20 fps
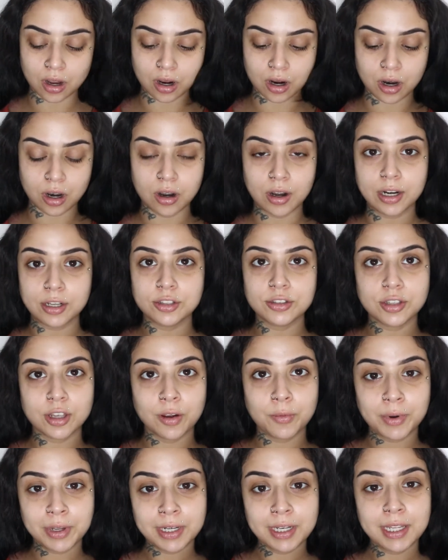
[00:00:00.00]
Alright, so I
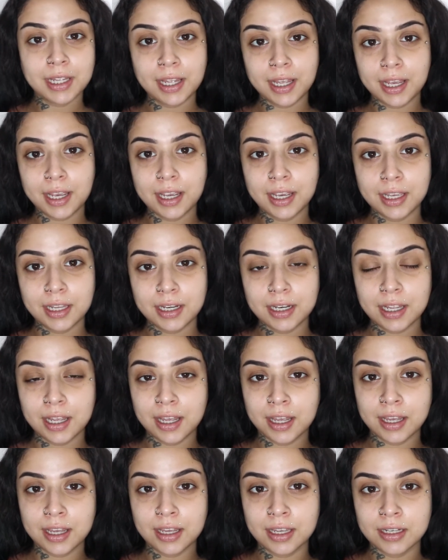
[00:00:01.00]
went ahead
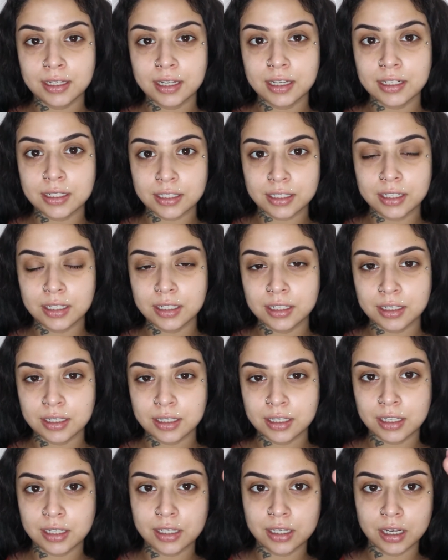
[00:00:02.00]
and did
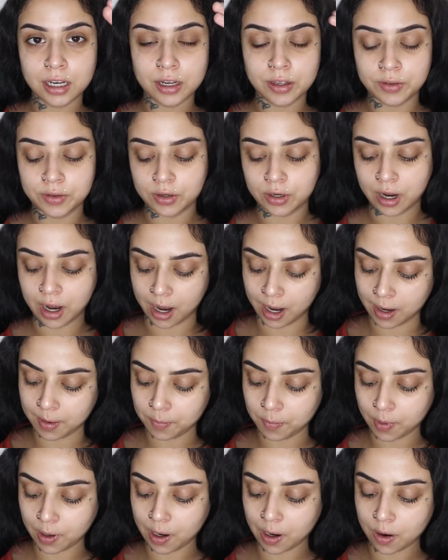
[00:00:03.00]
the other
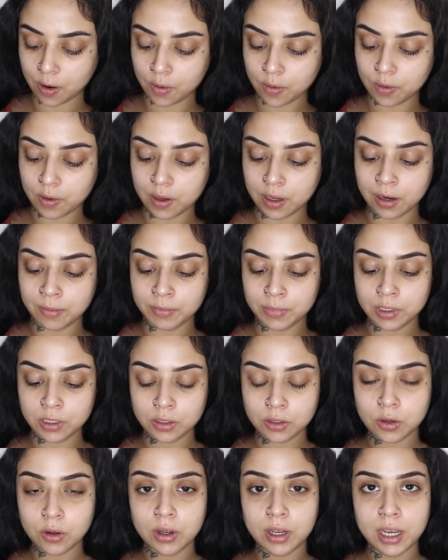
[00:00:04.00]
eyebrow, and I'm
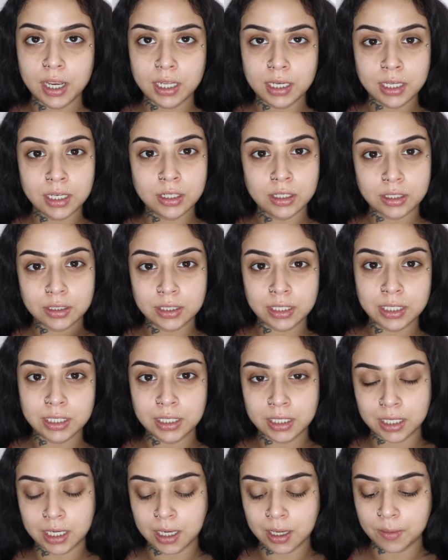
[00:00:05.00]
gonna go ahead and clean
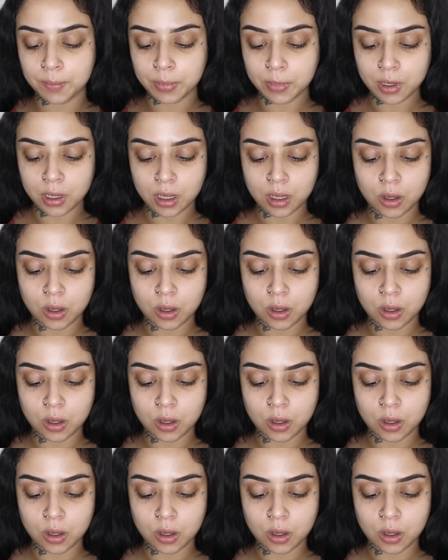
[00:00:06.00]
it up